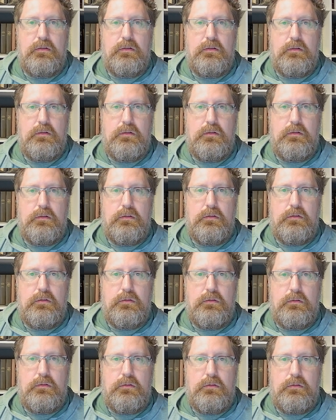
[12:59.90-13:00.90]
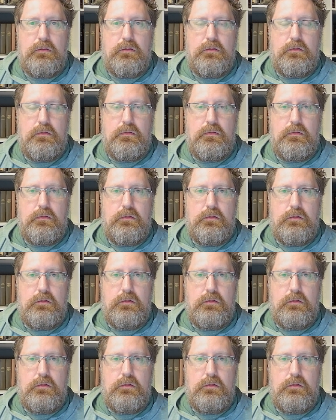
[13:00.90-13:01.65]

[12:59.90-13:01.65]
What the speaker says: No one is speaking in this clip.